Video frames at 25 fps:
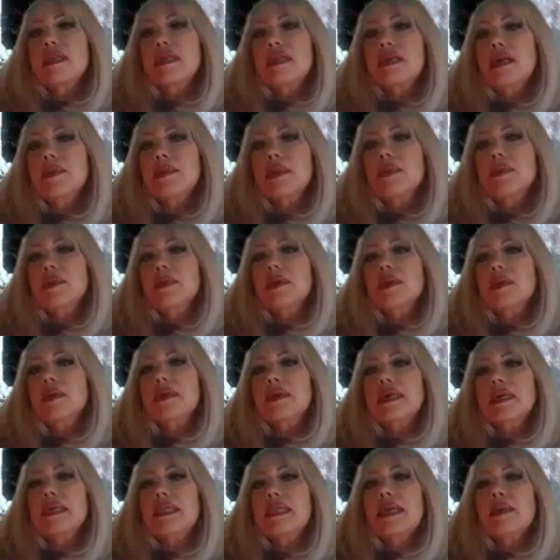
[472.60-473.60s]
gonna comment real
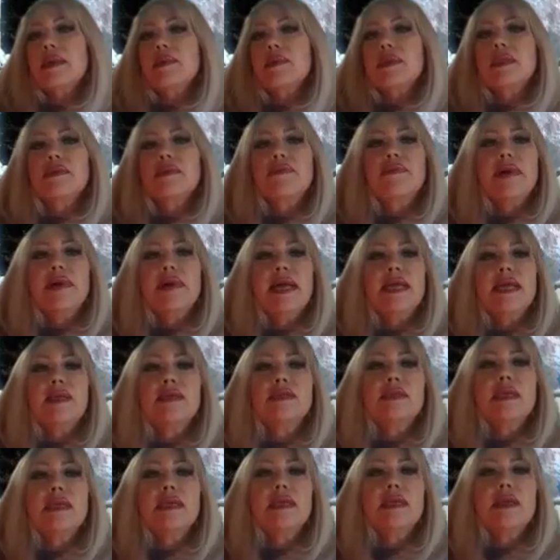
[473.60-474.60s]
quick, like with the
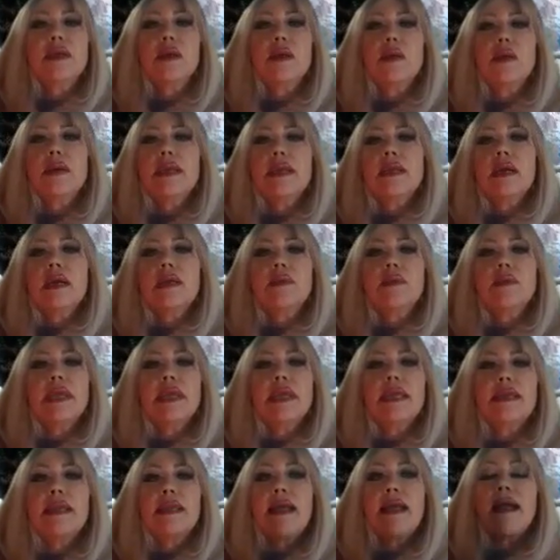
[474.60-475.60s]
fires that are going on
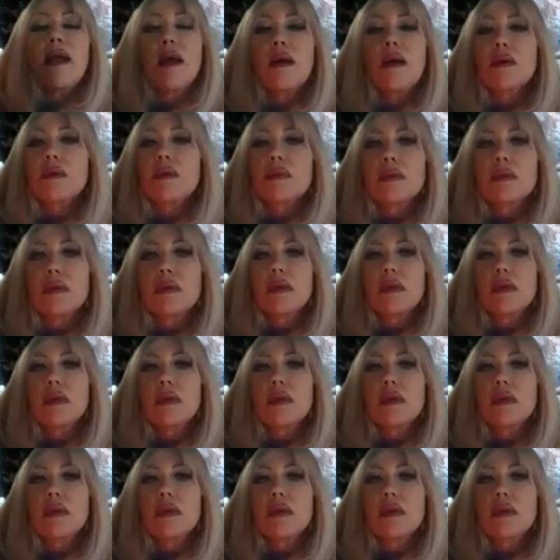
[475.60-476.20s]
right now.